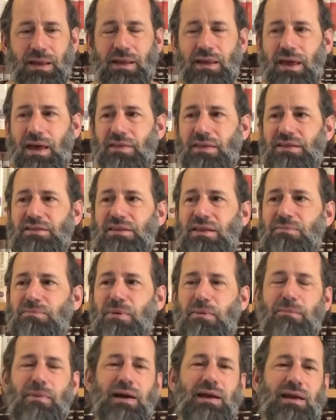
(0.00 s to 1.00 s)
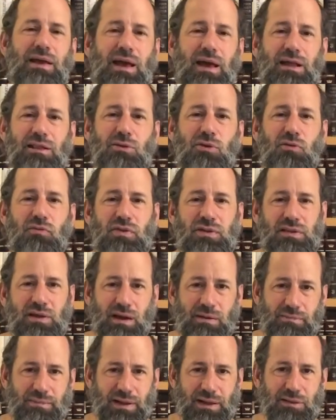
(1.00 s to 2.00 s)
And they said, b'makel
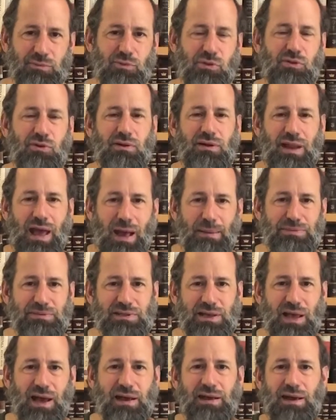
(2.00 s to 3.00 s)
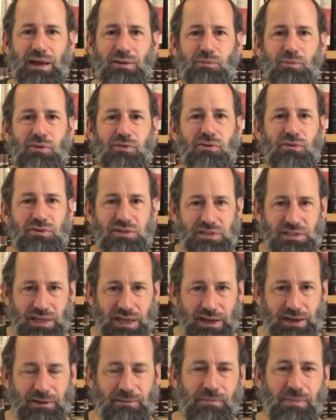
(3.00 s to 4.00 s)
uvitarmil, with your knapsack and with your
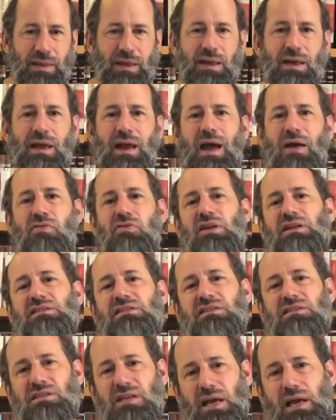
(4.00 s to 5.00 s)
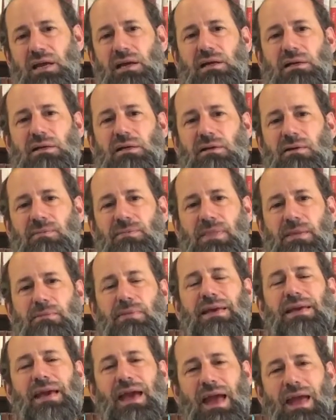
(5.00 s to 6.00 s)
stick. And this stick
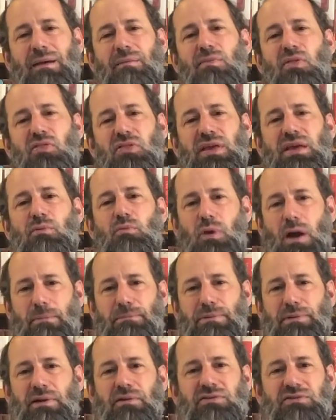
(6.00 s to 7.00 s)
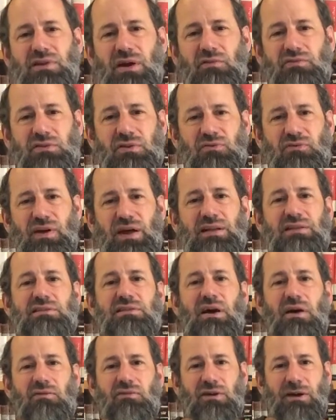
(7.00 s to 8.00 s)
became the weapon of self-defense
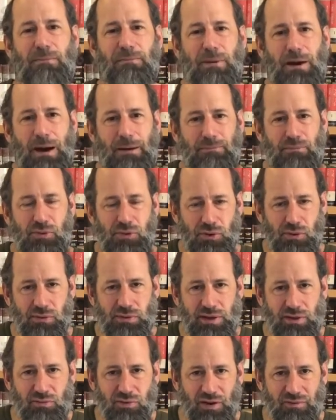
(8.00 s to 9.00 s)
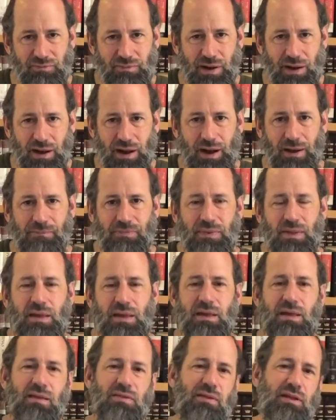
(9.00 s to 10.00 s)
of kapap, the early Krav Maga.
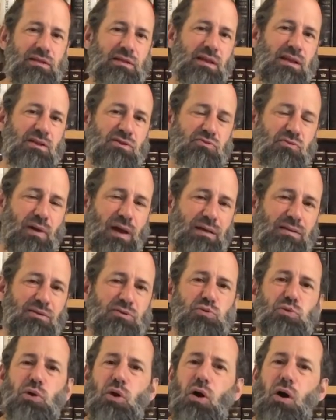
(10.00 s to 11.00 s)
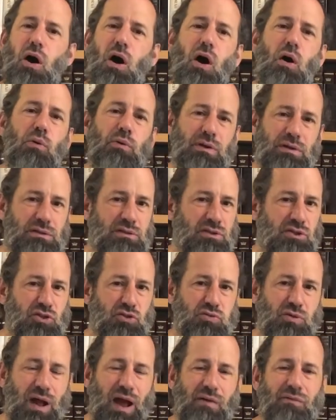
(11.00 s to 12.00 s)
That the Israelis would always
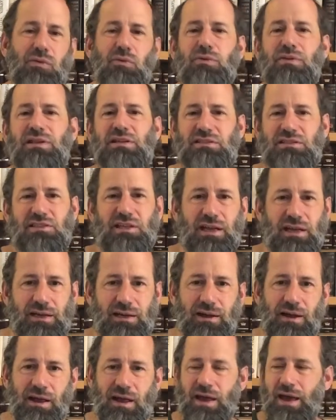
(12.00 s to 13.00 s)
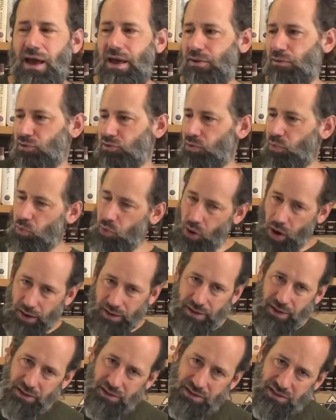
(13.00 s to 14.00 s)
travel with a stick. And it was a
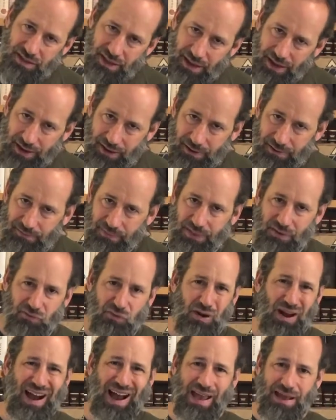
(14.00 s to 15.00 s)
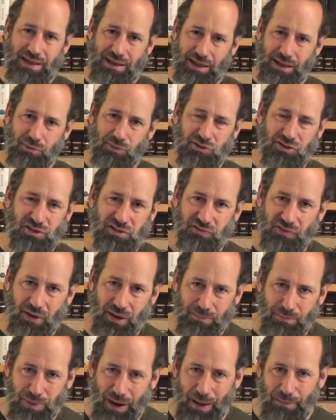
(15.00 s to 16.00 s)
walking stick for hiking, which is very
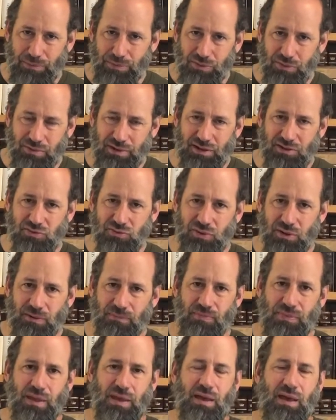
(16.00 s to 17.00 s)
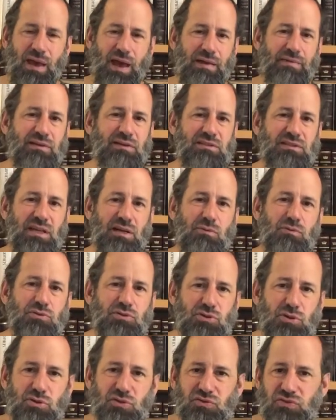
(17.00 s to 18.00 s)
popular in Israel. And the stick was
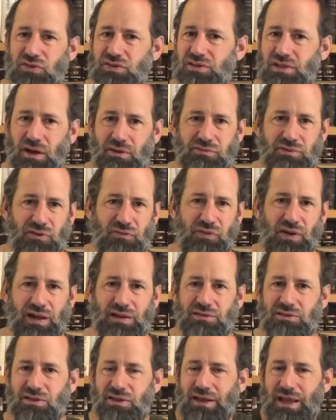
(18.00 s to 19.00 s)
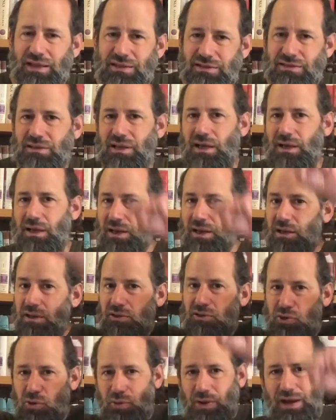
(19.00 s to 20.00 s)
used for self-defense against
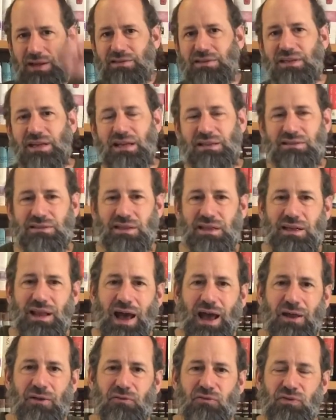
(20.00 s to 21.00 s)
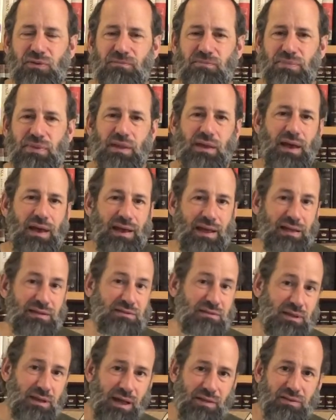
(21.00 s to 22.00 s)
two hands against the knife, against
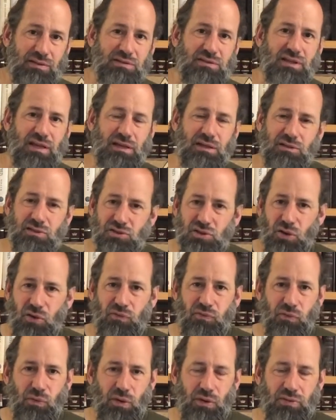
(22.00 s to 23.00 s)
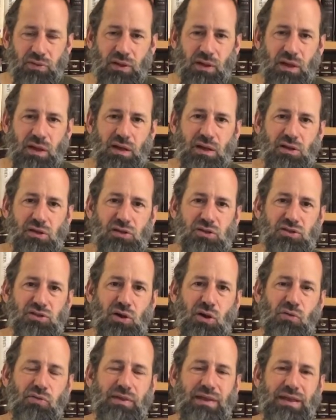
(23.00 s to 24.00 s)
another stick, and so forth.
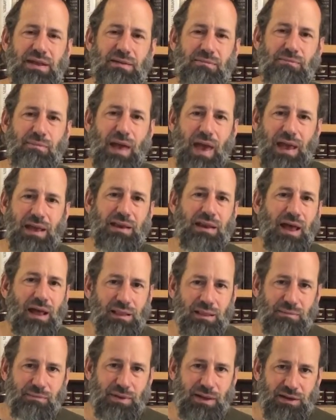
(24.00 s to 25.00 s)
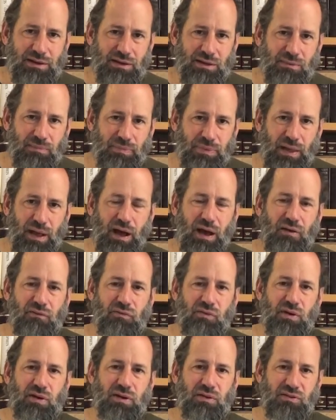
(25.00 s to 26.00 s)
So the main element of
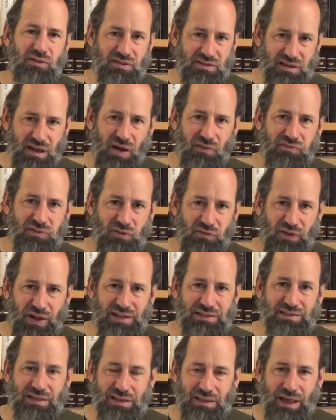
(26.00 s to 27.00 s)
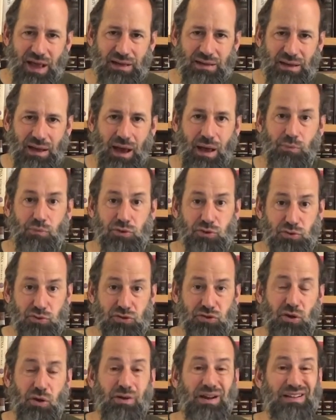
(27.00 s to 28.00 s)
self-defense at that time, which was
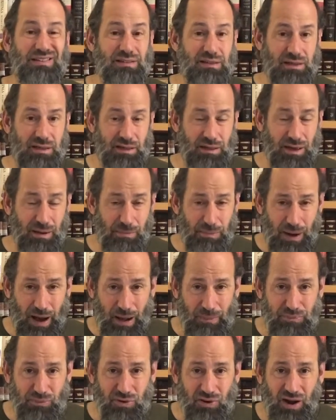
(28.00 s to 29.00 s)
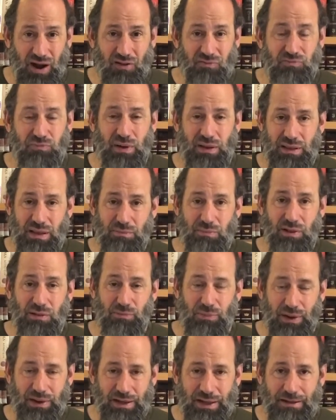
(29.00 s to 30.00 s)
known as kapap, Krav Panim El
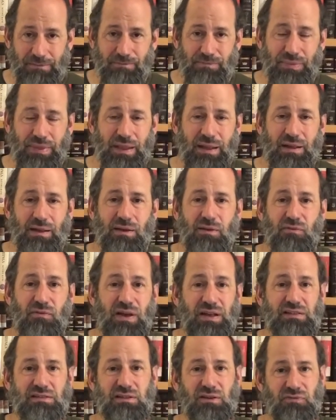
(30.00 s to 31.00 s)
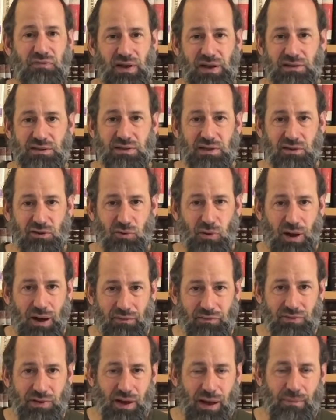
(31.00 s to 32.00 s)
Panim, face-to-face
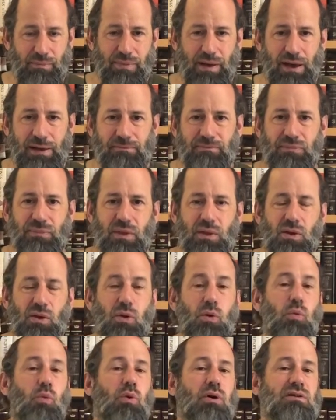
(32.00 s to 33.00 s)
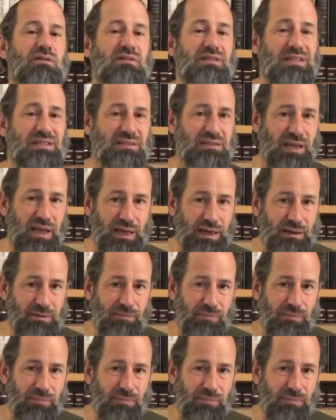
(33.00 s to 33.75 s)
Krav, combat, was the stick.